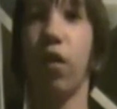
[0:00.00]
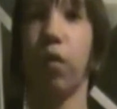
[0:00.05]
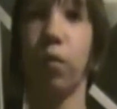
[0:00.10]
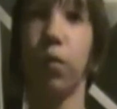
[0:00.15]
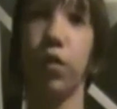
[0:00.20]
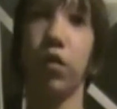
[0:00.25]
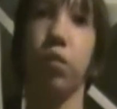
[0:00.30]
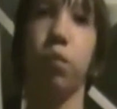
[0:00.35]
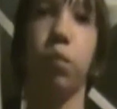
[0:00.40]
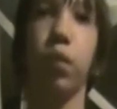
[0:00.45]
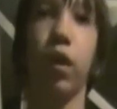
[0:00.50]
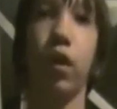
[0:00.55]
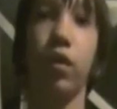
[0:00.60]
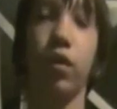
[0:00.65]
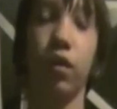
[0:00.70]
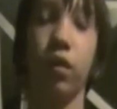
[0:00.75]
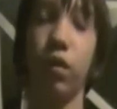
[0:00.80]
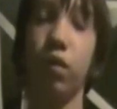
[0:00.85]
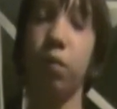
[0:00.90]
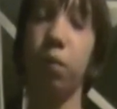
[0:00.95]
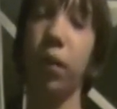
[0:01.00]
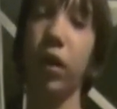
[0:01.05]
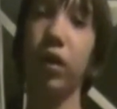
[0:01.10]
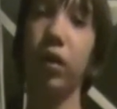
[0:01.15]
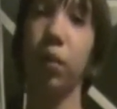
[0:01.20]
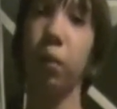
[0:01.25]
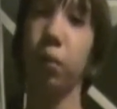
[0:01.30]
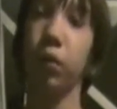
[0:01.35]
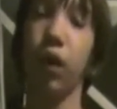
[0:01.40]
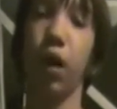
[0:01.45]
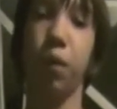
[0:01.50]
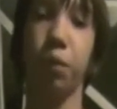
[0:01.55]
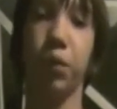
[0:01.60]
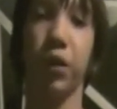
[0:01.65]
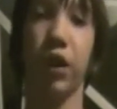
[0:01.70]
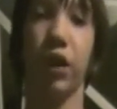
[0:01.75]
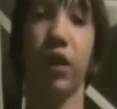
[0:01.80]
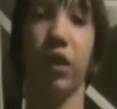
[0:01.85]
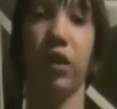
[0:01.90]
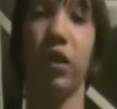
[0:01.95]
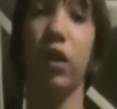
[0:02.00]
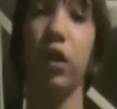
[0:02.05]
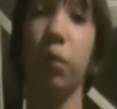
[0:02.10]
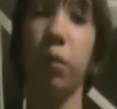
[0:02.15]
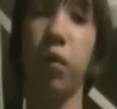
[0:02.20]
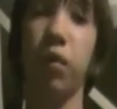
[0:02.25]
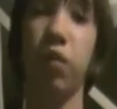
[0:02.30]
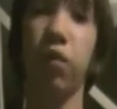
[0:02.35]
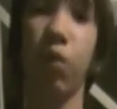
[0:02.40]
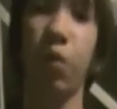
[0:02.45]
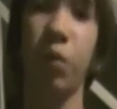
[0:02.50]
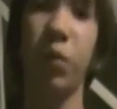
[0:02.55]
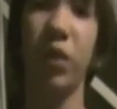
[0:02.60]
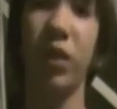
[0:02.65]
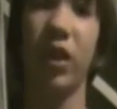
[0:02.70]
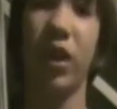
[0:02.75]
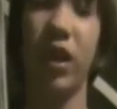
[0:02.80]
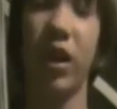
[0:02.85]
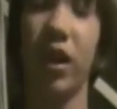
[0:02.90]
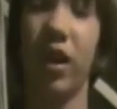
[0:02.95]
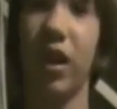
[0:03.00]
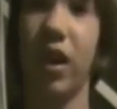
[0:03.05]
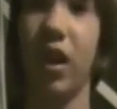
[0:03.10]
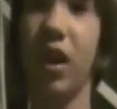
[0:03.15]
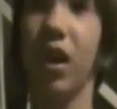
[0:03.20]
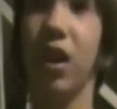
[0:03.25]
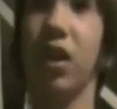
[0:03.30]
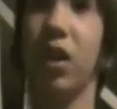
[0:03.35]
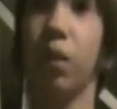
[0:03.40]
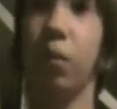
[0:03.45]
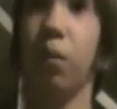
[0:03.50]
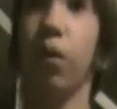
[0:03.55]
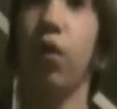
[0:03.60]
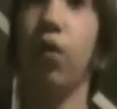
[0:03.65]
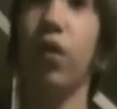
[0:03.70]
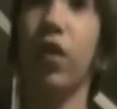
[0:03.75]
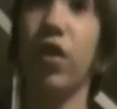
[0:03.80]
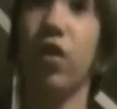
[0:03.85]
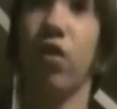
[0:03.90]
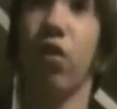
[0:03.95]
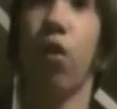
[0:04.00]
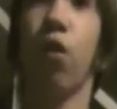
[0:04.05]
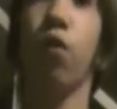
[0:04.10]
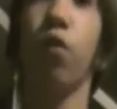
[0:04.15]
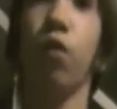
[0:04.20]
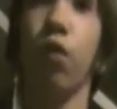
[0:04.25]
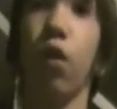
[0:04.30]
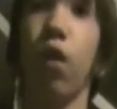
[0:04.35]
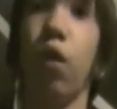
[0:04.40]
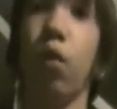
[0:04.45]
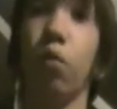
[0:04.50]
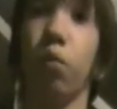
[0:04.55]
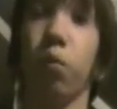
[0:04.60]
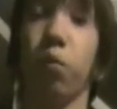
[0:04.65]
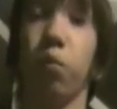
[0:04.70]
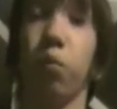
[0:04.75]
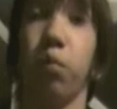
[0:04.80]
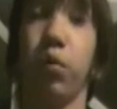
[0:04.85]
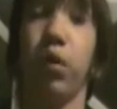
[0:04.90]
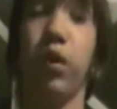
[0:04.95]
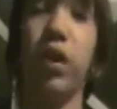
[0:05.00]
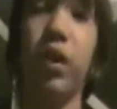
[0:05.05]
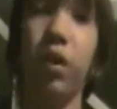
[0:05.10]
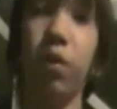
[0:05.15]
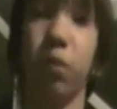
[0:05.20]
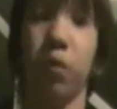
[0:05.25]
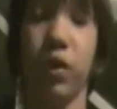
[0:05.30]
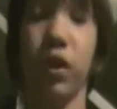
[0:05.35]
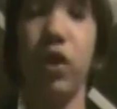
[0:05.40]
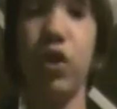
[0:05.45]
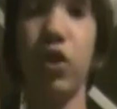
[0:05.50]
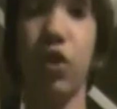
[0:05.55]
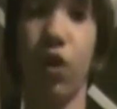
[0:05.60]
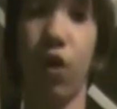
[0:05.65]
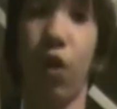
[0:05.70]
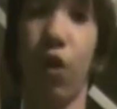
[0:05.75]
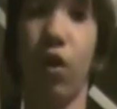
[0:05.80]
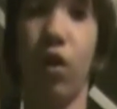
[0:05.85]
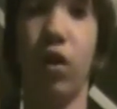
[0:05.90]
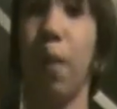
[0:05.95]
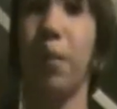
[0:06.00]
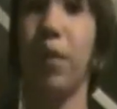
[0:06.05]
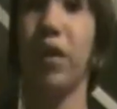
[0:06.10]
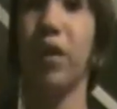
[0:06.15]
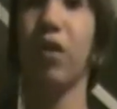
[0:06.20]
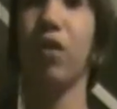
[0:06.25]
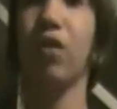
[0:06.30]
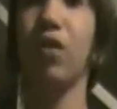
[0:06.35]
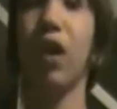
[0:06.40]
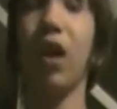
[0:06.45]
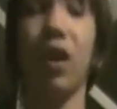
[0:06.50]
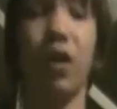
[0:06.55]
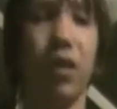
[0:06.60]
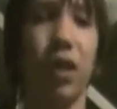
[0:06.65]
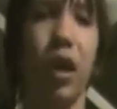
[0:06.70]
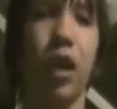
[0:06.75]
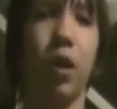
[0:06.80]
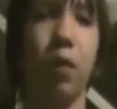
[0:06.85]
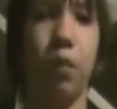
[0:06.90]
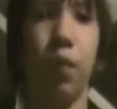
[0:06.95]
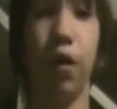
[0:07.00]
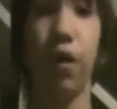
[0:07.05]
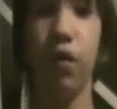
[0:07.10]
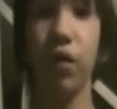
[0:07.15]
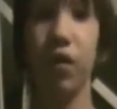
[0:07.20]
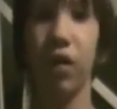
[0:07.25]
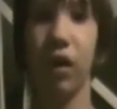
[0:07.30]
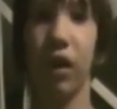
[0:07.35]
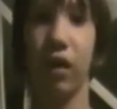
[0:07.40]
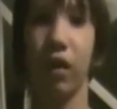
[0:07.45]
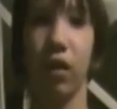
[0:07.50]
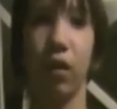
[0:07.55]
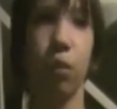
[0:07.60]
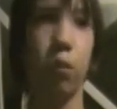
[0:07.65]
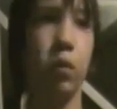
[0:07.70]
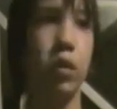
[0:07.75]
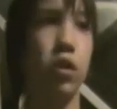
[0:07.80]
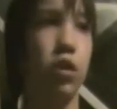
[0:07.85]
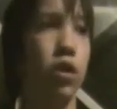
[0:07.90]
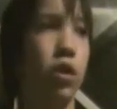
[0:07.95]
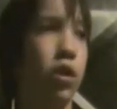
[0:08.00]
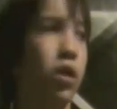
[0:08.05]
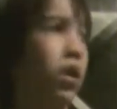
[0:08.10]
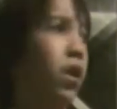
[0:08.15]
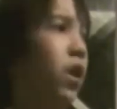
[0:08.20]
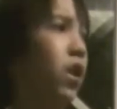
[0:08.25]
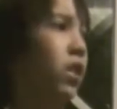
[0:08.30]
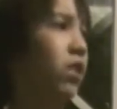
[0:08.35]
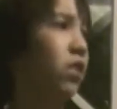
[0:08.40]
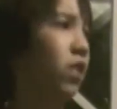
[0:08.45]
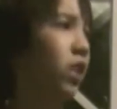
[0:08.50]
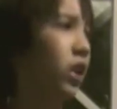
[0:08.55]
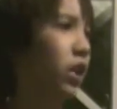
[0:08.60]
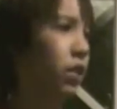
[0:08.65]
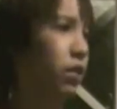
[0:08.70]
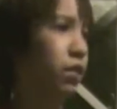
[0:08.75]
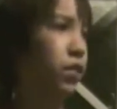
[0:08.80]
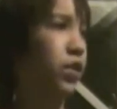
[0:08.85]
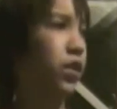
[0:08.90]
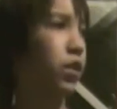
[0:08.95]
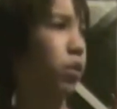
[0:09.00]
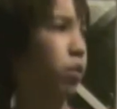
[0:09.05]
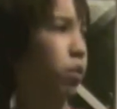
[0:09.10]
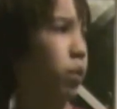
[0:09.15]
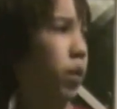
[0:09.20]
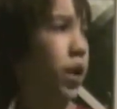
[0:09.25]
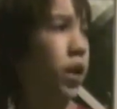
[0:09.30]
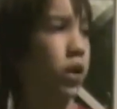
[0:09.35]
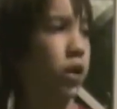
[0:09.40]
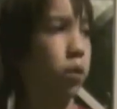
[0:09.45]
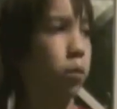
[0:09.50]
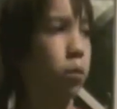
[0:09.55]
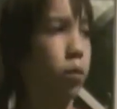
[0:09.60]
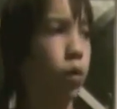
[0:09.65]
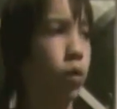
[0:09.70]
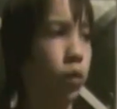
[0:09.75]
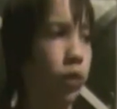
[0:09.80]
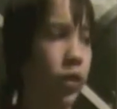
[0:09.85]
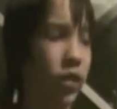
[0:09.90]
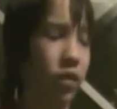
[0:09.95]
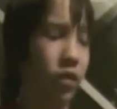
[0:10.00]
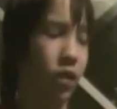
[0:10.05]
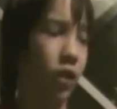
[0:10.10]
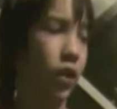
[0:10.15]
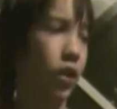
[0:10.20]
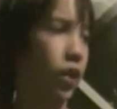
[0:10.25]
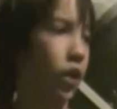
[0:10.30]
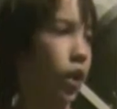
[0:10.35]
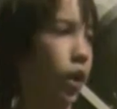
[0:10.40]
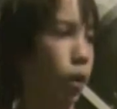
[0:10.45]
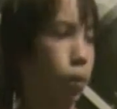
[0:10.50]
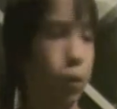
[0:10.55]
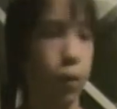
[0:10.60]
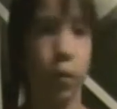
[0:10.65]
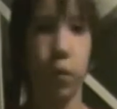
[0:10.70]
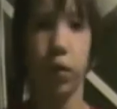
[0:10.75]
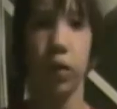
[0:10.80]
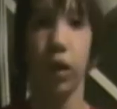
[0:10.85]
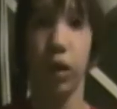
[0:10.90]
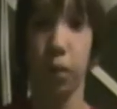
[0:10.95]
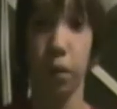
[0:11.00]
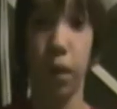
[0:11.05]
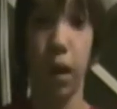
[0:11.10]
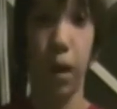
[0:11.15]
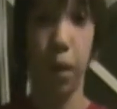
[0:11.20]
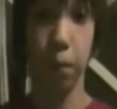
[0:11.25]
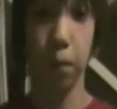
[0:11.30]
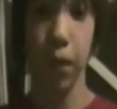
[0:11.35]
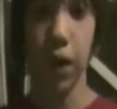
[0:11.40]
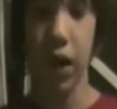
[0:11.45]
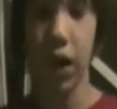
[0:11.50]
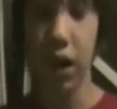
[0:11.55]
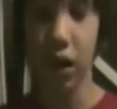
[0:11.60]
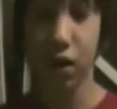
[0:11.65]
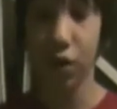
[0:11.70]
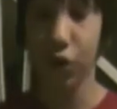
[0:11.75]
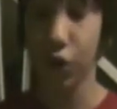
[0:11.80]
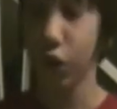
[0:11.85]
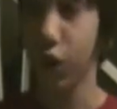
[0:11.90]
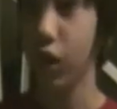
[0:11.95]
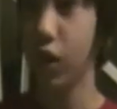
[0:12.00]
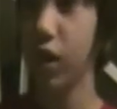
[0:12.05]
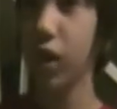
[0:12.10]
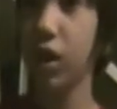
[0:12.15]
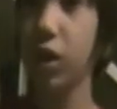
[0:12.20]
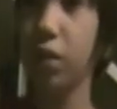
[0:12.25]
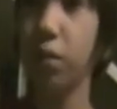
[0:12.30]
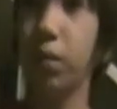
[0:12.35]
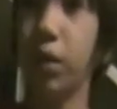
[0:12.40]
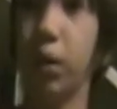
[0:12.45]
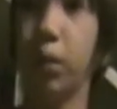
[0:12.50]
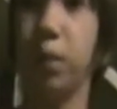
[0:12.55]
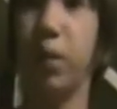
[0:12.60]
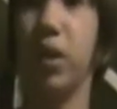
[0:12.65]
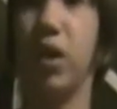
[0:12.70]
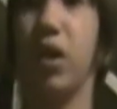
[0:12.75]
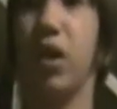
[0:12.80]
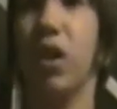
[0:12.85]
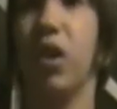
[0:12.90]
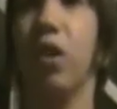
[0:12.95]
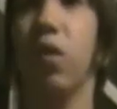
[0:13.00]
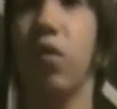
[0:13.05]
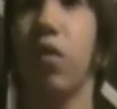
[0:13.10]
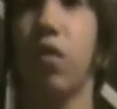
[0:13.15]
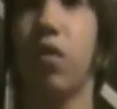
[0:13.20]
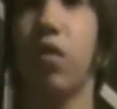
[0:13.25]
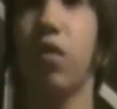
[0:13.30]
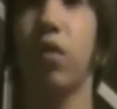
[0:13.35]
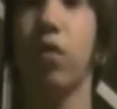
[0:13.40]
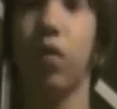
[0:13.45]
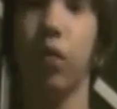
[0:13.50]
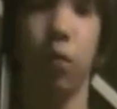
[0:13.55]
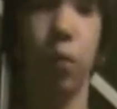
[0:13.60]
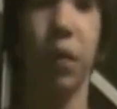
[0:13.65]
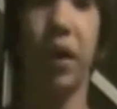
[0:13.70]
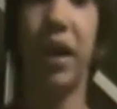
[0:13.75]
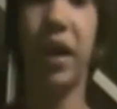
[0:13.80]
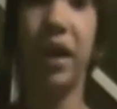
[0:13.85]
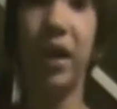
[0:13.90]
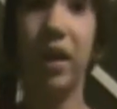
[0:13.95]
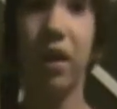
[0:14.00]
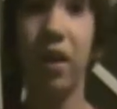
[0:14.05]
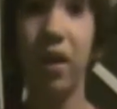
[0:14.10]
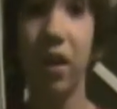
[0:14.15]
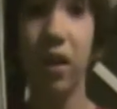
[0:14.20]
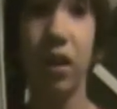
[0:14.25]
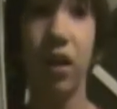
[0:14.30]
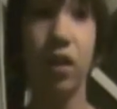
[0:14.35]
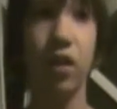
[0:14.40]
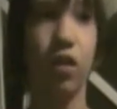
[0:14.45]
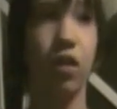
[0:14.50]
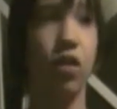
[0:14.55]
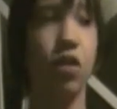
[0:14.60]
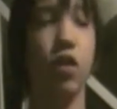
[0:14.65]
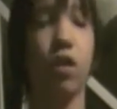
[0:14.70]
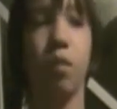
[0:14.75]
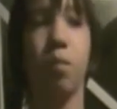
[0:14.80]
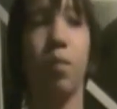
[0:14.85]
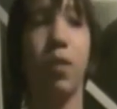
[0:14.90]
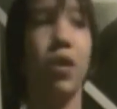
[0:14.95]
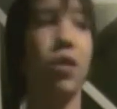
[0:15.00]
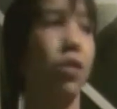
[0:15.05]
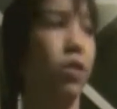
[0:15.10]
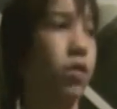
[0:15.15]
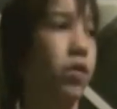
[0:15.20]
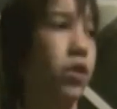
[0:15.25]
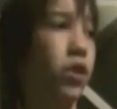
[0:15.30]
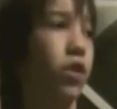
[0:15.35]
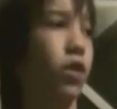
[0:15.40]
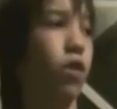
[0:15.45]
despite the plot being a little bit formulaic, the movie is overall pretty original. I mean, there's not a lot of movies like this. I mean, you can take a few random movies like maybe like Mad Max or maybe what was it, The Raid, and you can mix a few